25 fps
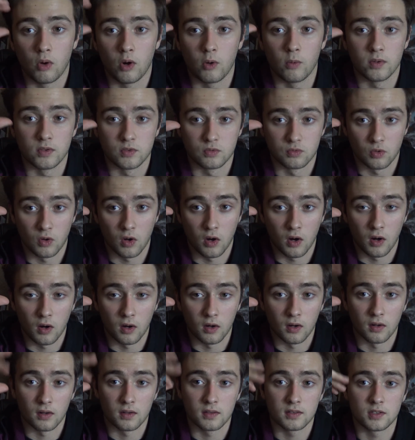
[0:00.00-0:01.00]
what was
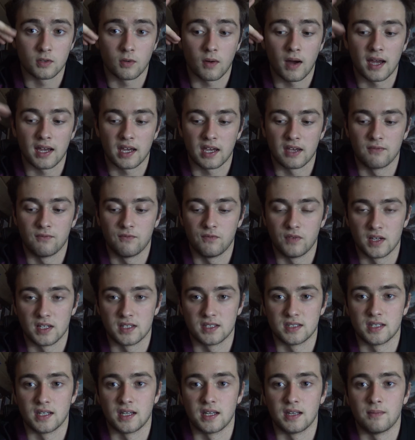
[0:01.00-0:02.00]
wrong so I could
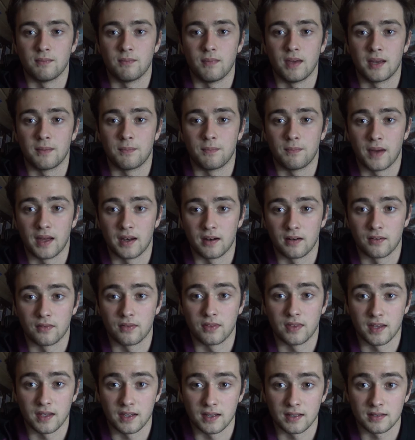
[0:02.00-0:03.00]
fix it and make better
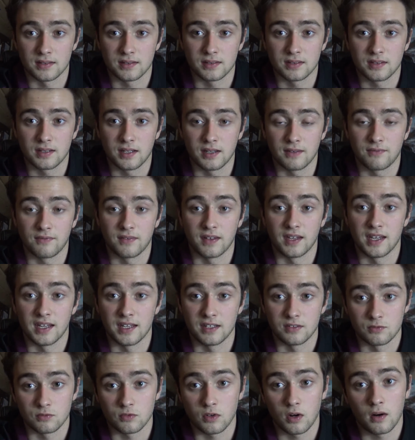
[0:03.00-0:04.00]
things if it
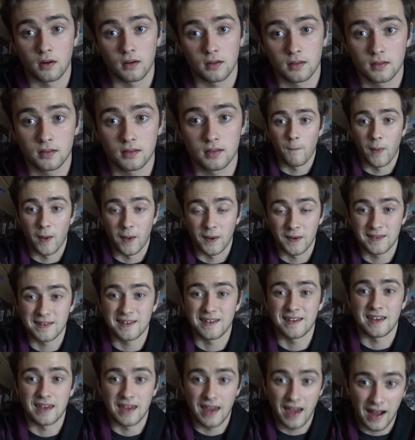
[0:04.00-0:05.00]
is wrong. But
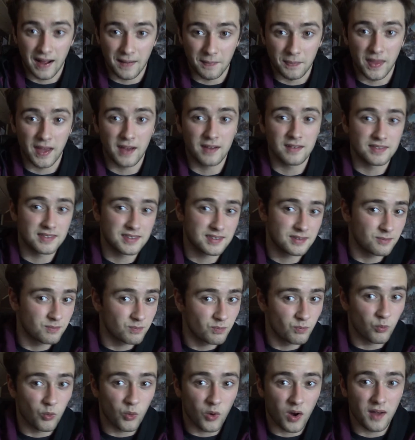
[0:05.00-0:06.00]
yeah, that's
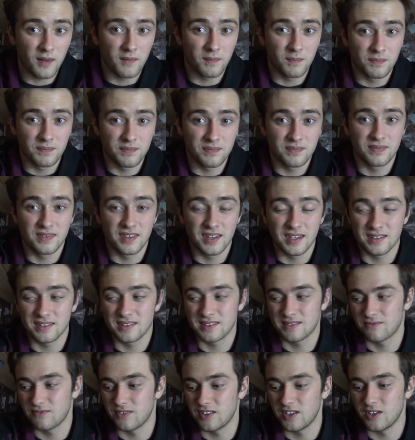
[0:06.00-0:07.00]
what
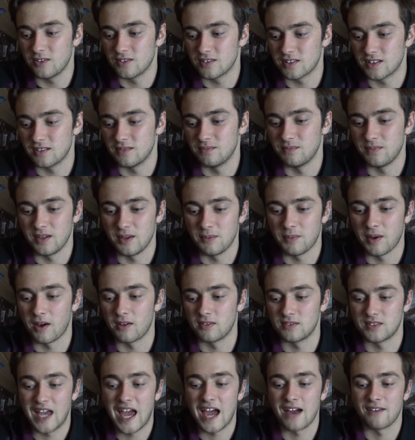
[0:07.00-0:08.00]
this video is going to be
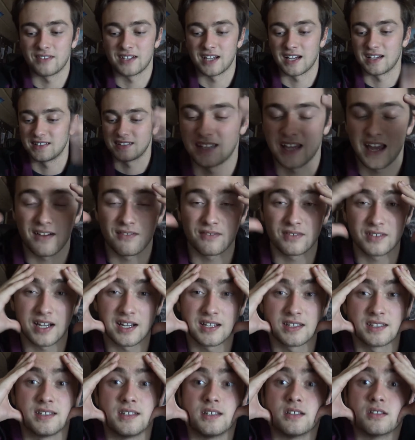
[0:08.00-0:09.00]
about is advertising.
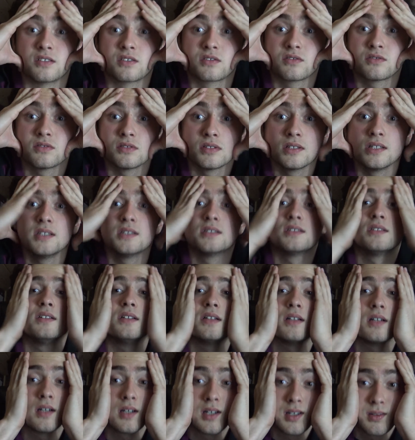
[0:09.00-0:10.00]
Advertising is crazy
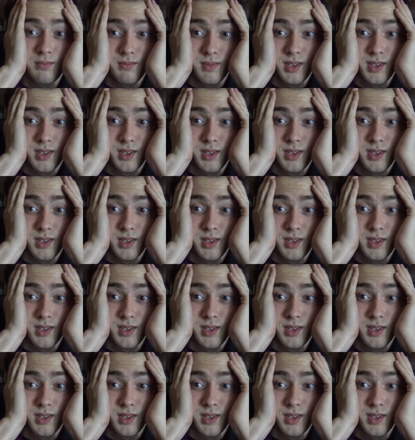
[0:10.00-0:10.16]
hard,